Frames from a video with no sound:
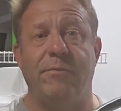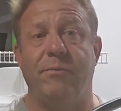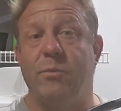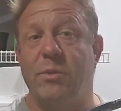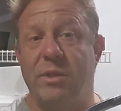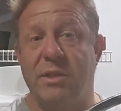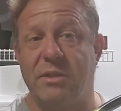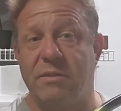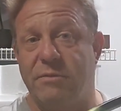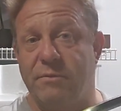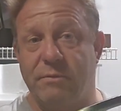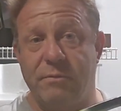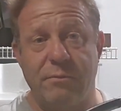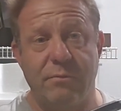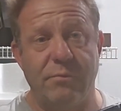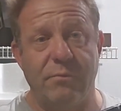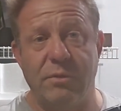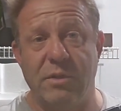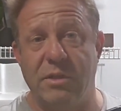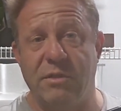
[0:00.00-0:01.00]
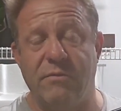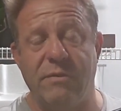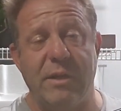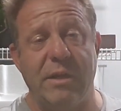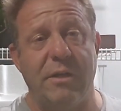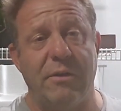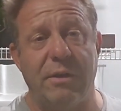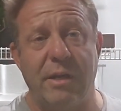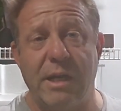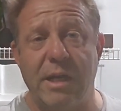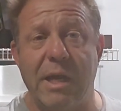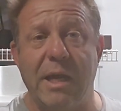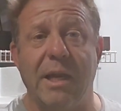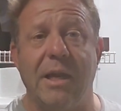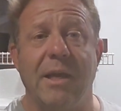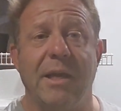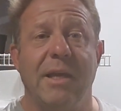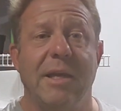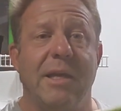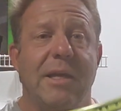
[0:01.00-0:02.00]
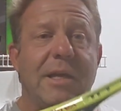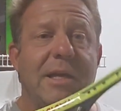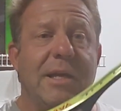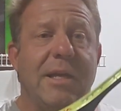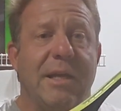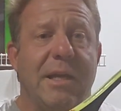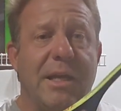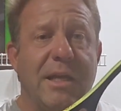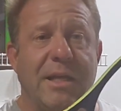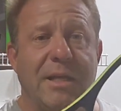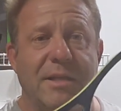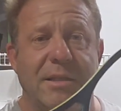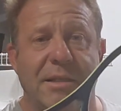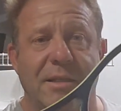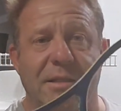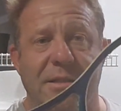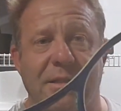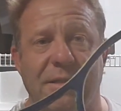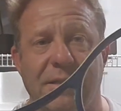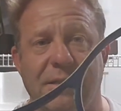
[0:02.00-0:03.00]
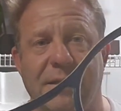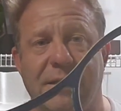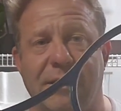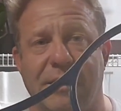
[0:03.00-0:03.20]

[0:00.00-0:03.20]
with this video today is,